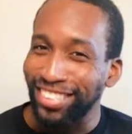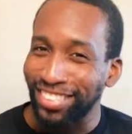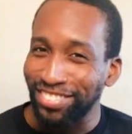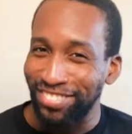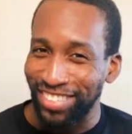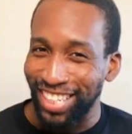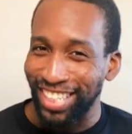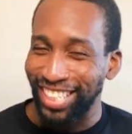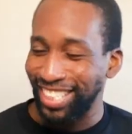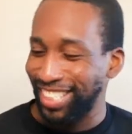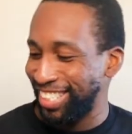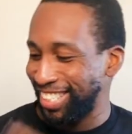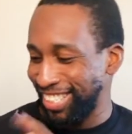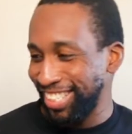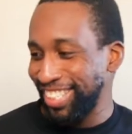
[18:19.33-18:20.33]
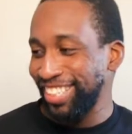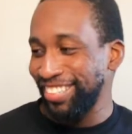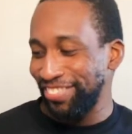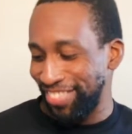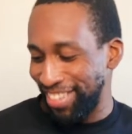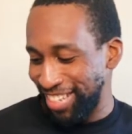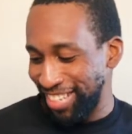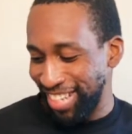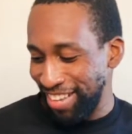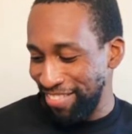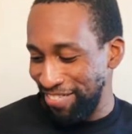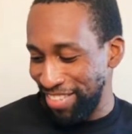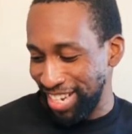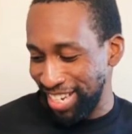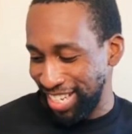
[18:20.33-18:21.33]
you funny. He they
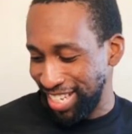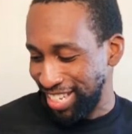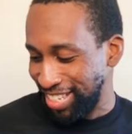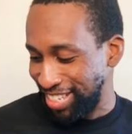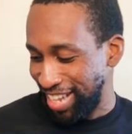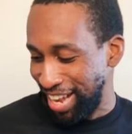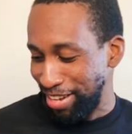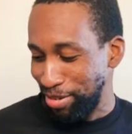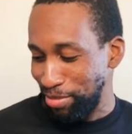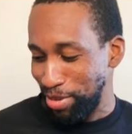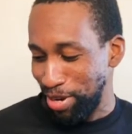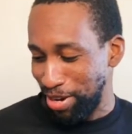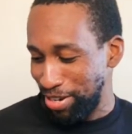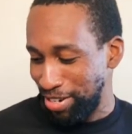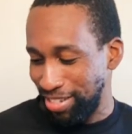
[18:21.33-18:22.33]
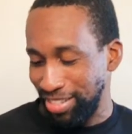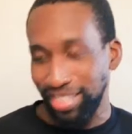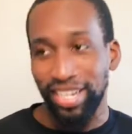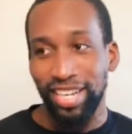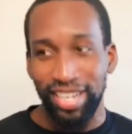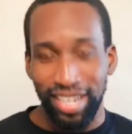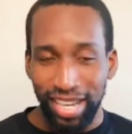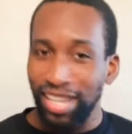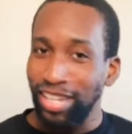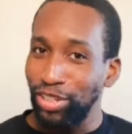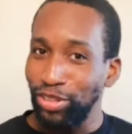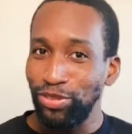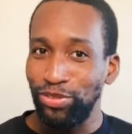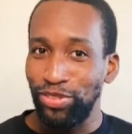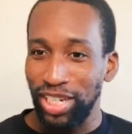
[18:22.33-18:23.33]
funny. Damien Barnes,
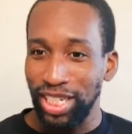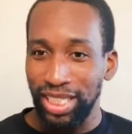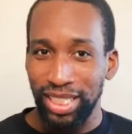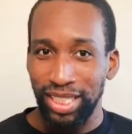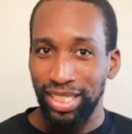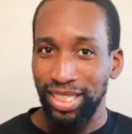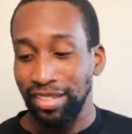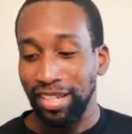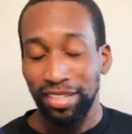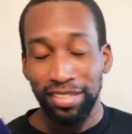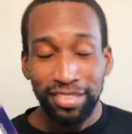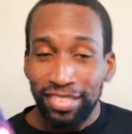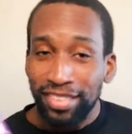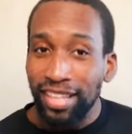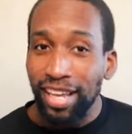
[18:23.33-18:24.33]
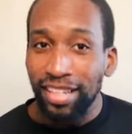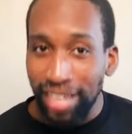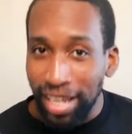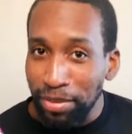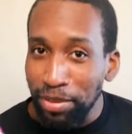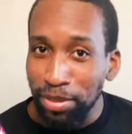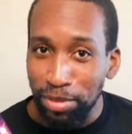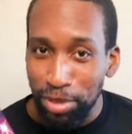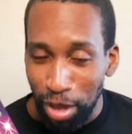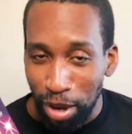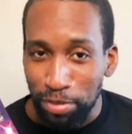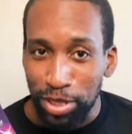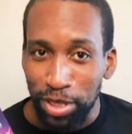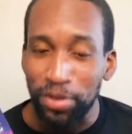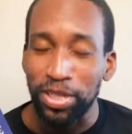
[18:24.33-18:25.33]
you funny. You named him
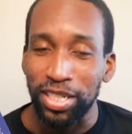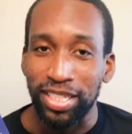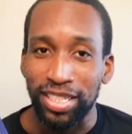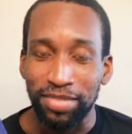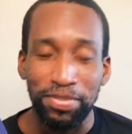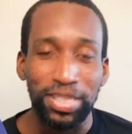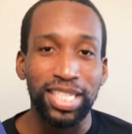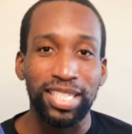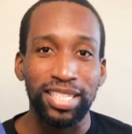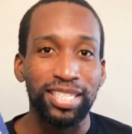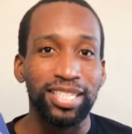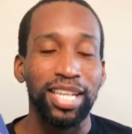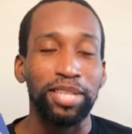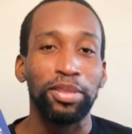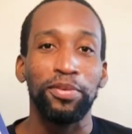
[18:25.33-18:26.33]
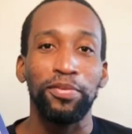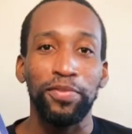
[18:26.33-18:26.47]
Tom Token because he's like the